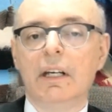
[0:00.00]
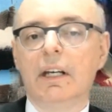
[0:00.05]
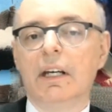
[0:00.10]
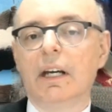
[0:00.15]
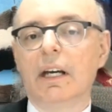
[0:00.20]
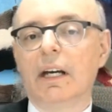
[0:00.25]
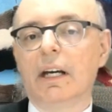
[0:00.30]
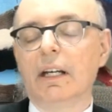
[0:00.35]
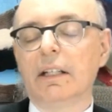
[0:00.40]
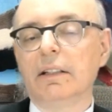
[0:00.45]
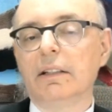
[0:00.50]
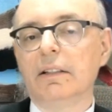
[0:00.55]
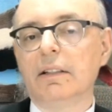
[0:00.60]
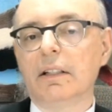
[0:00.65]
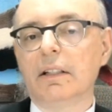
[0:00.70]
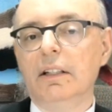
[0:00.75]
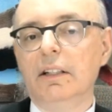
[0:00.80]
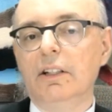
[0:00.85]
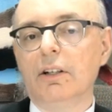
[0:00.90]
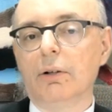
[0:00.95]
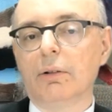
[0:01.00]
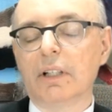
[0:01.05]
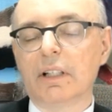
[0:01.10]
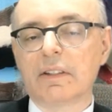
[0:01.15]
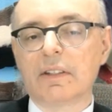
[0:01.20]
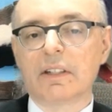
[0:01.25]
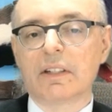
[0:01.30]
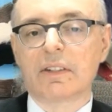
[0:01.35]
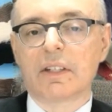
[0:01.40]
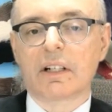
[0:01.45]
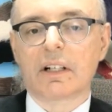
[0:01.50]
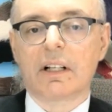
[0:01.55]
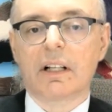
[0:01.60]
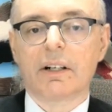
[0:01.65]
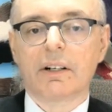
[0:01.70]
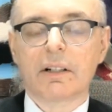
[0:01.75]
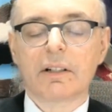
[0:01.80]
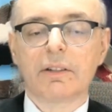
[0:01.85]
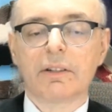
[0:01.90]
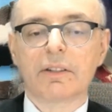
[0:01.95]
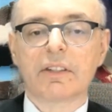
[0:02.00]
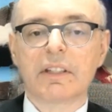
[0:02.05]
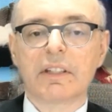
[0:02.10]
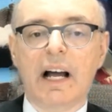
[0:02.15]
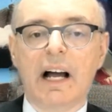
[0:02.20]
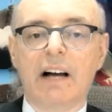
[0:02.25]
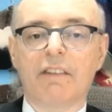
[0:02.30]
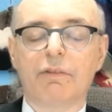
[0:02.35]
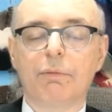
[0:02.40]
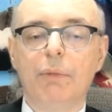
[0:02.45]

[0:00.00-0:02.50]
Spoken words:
and let's say it's a clerical staff,